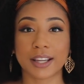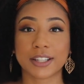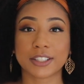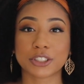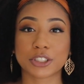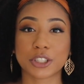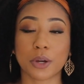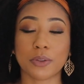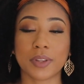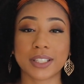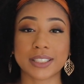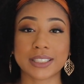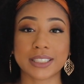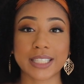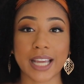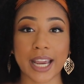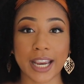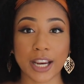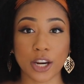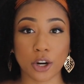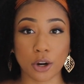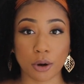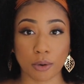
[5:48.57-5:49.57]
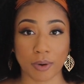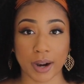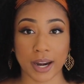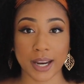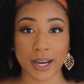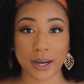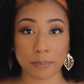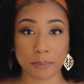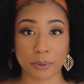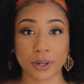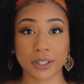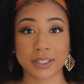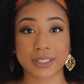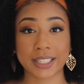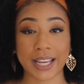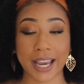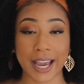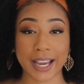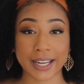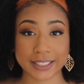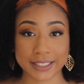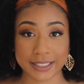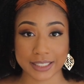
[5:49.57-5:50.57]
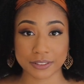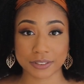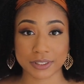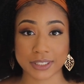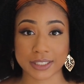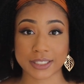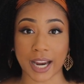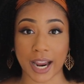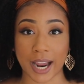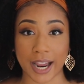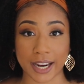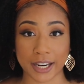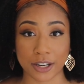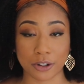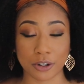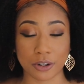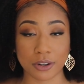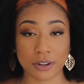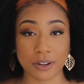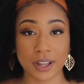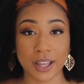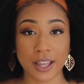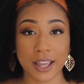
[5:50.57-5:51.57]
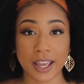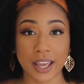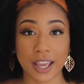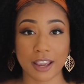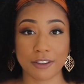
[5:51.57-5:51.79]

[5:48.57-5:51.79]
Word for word: So this is a great protective style